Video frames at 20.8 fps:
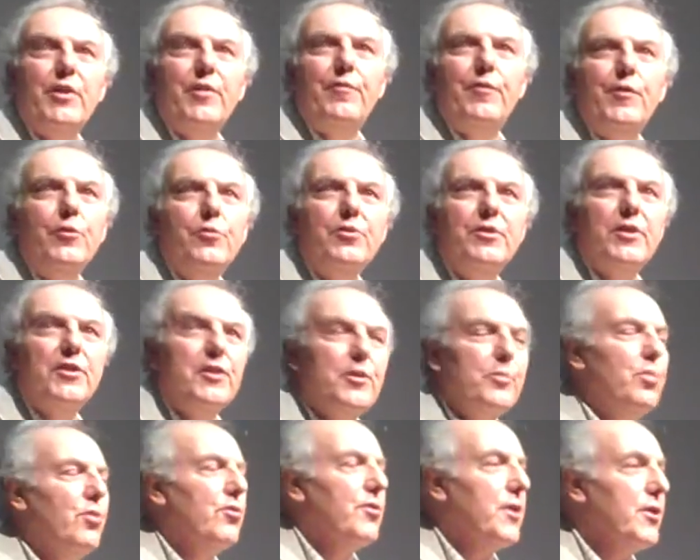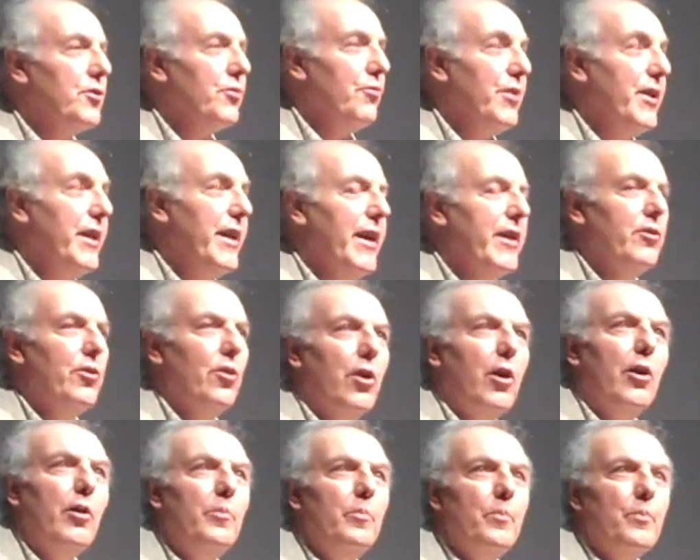refused to support the treaty at
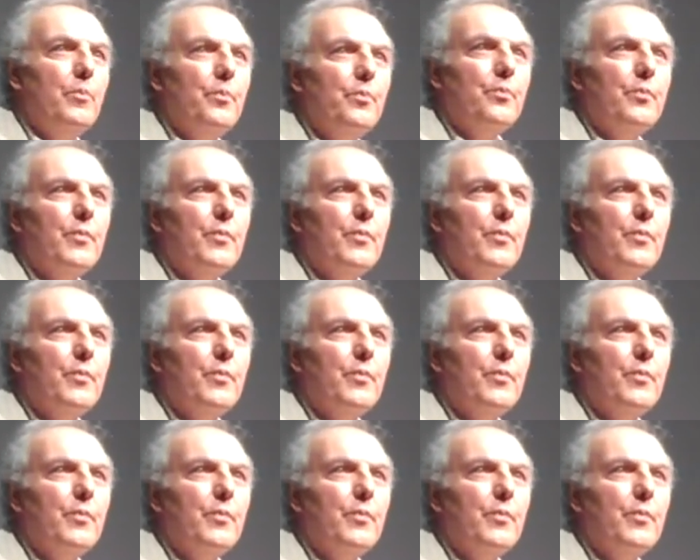all.